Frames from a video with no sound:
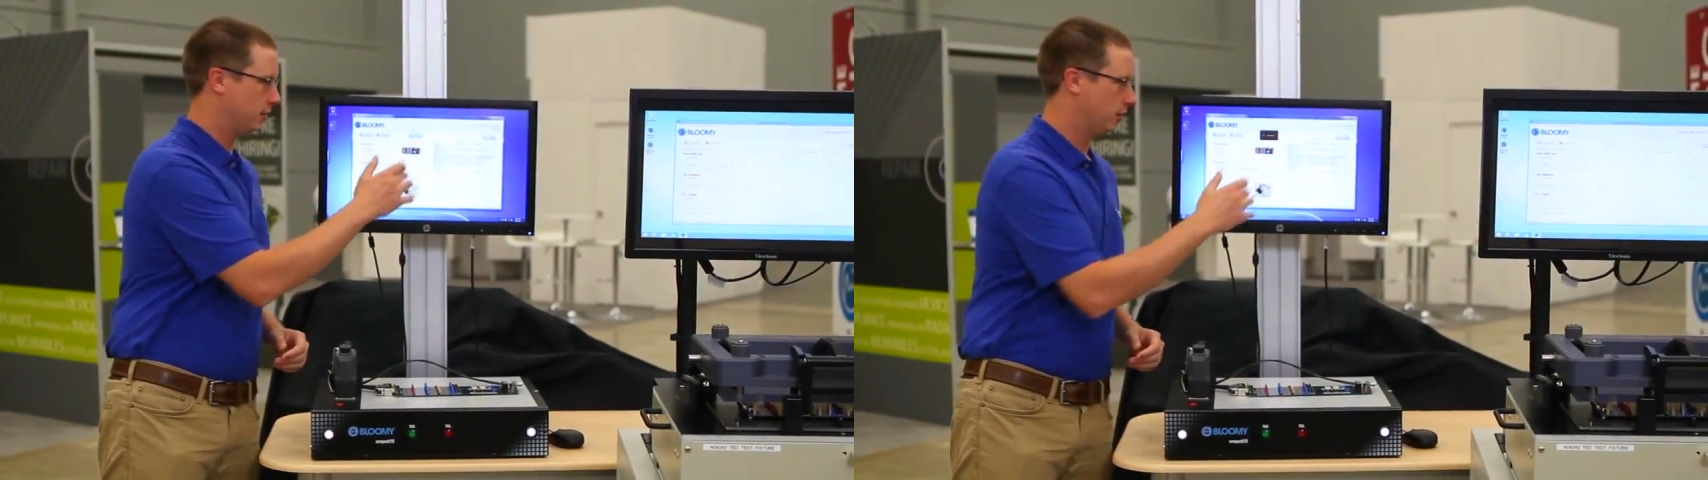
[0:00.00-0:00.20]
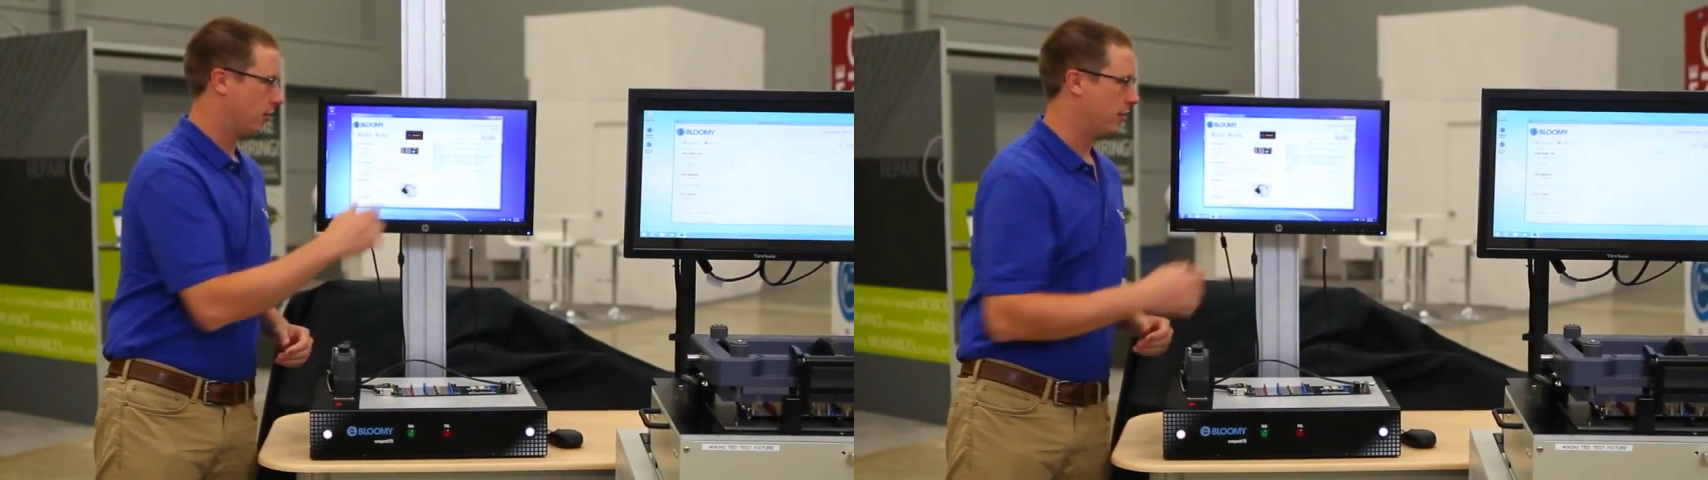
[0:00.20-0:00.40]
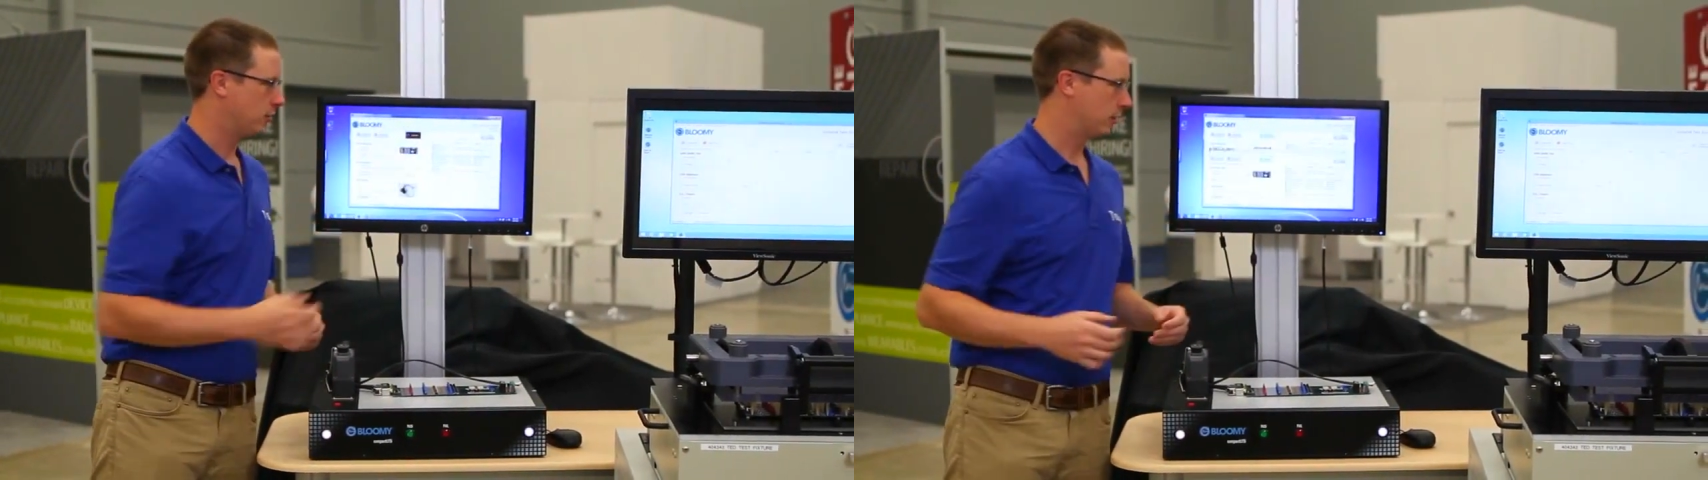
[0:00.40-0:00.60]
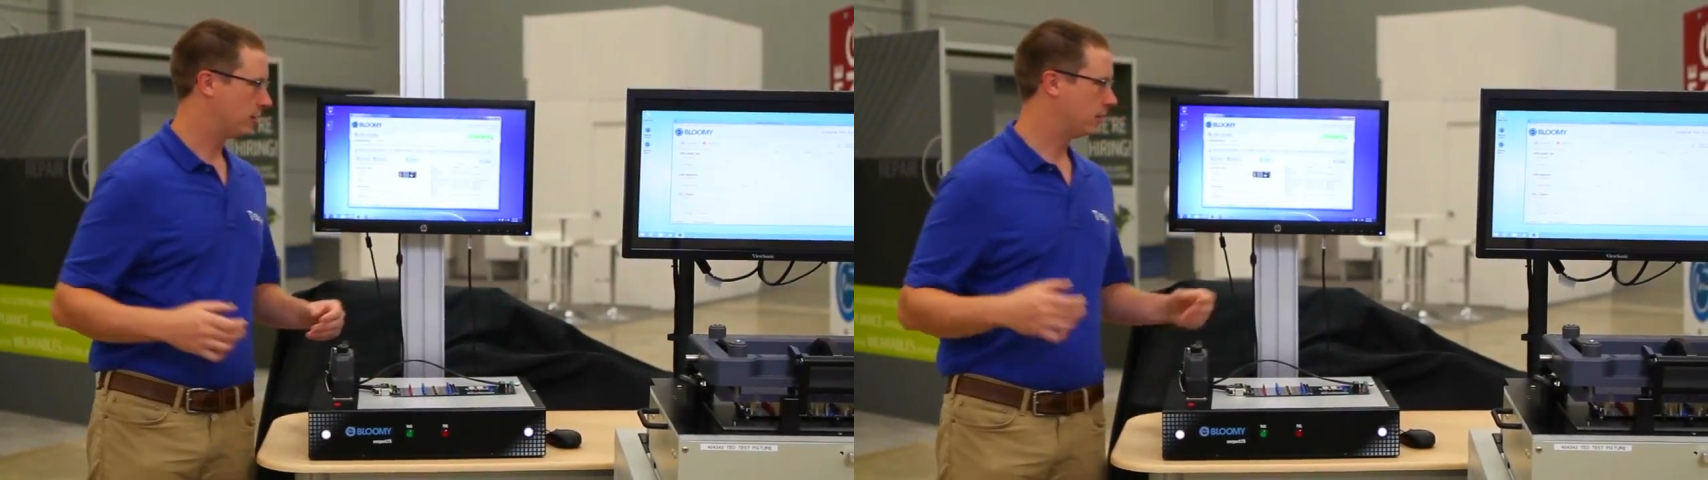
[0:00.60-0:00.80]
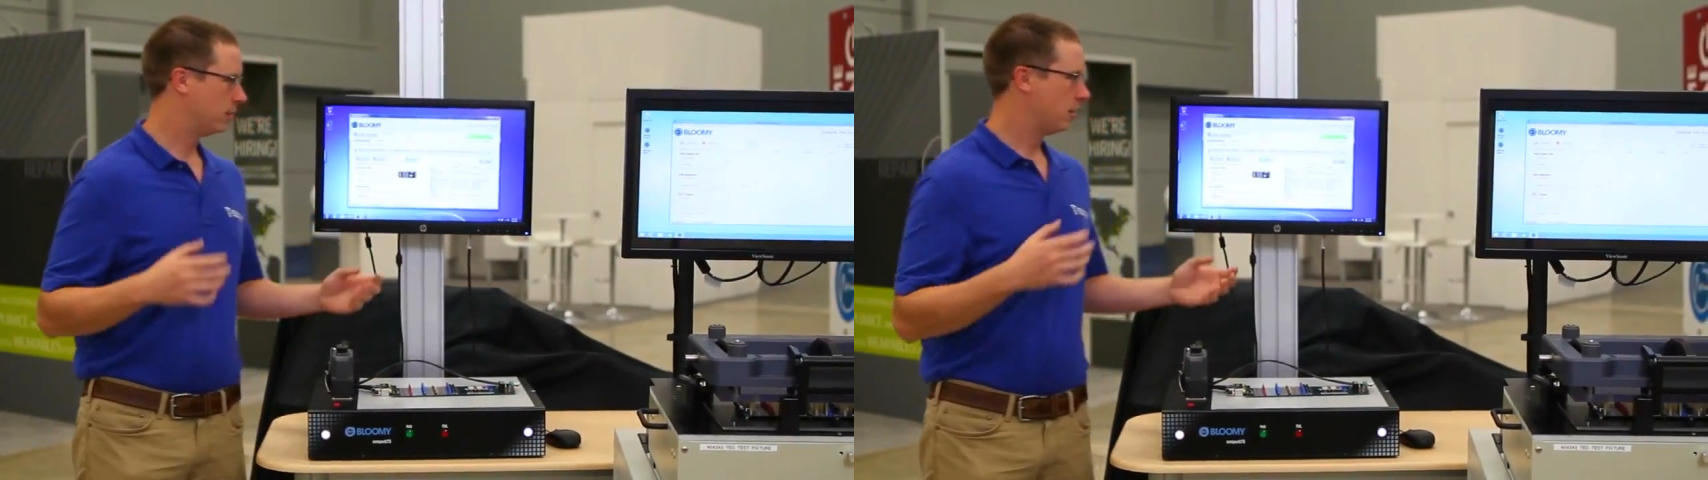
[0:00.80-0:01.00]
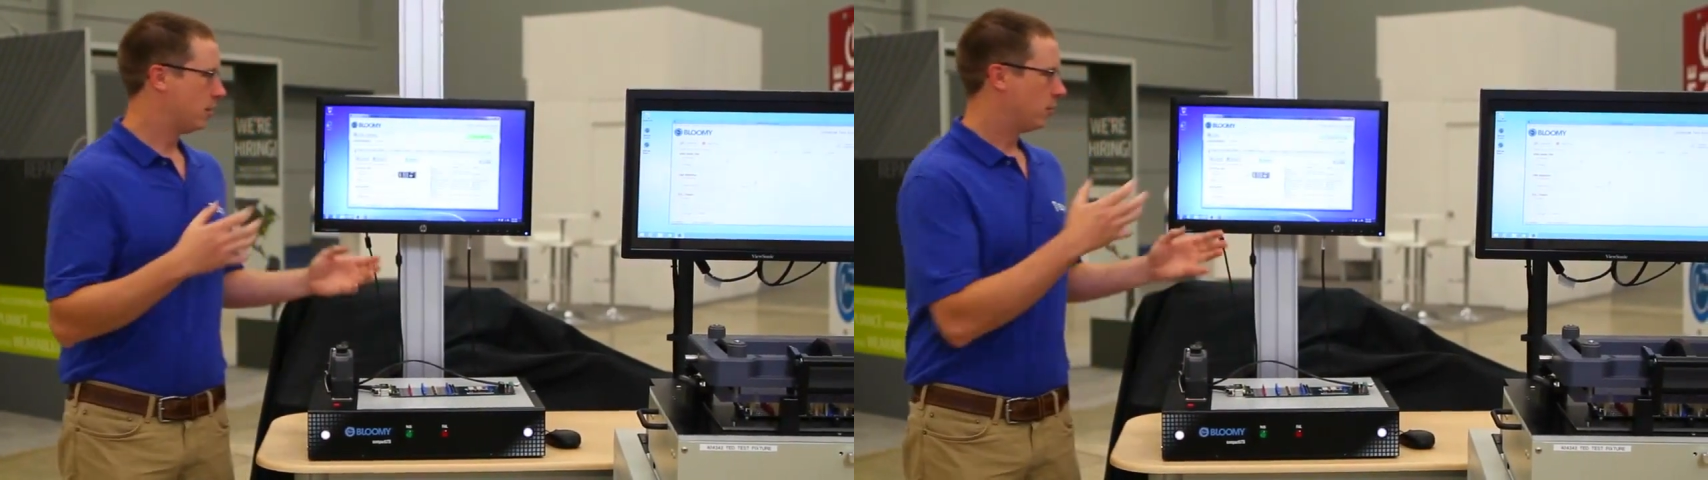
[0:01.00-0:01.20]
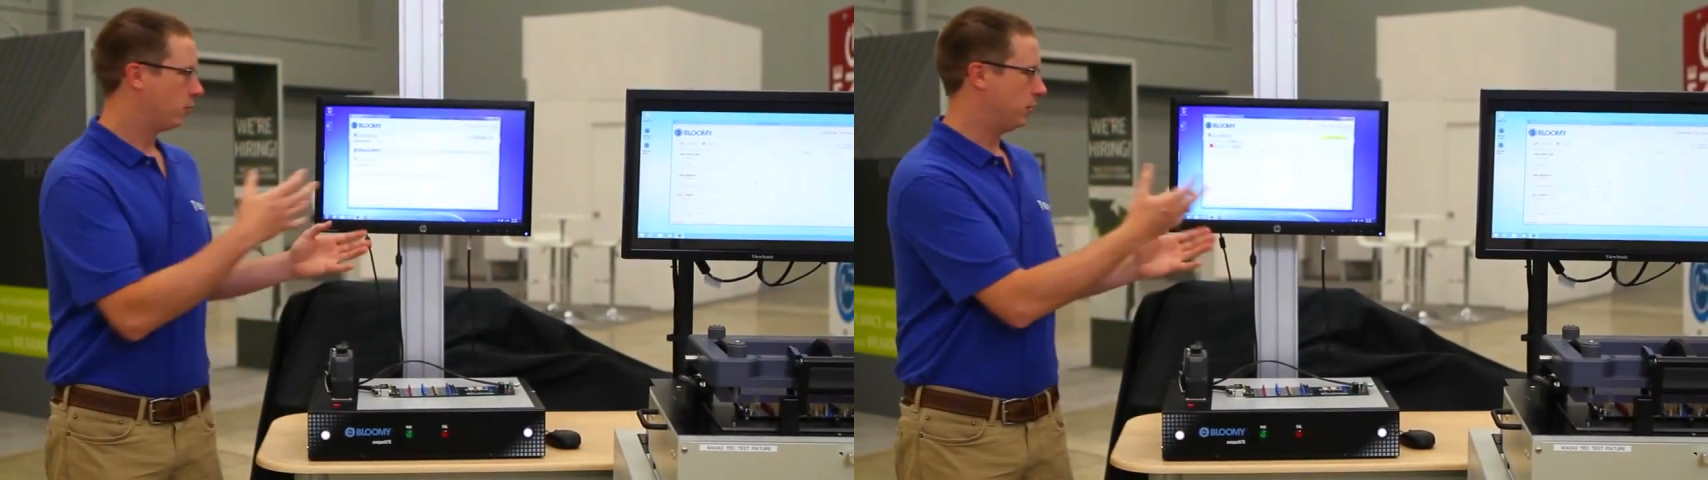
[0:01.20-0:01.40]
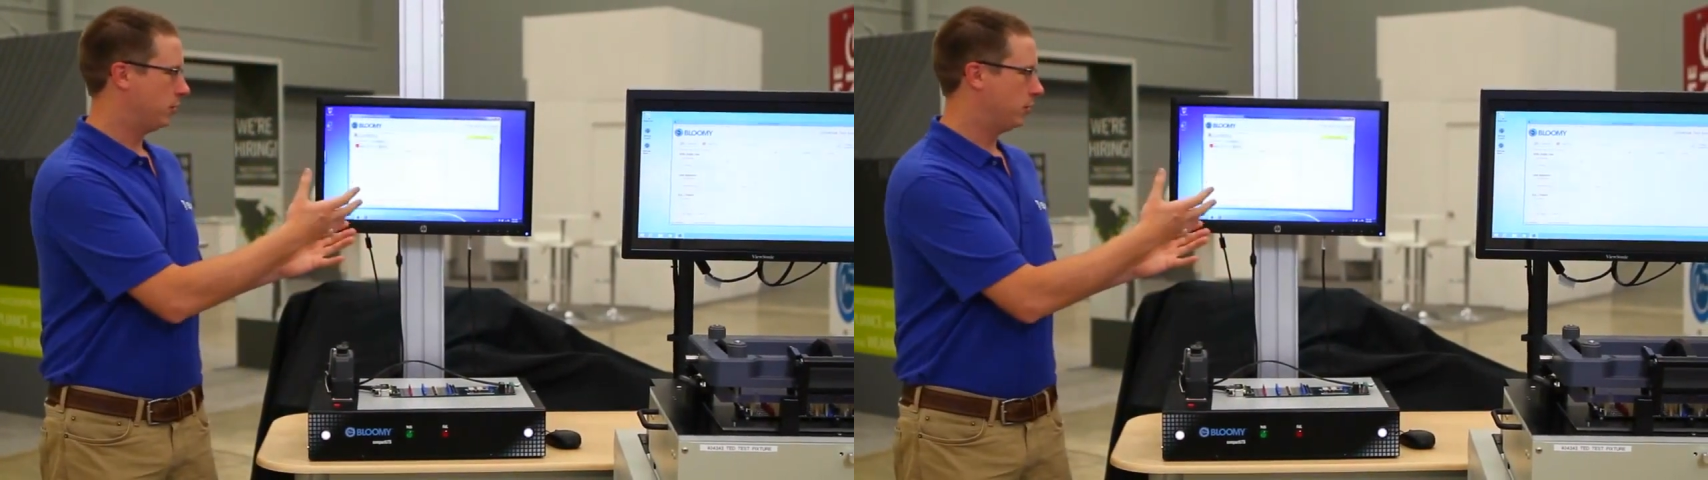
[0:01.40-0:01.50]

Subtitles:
And so as we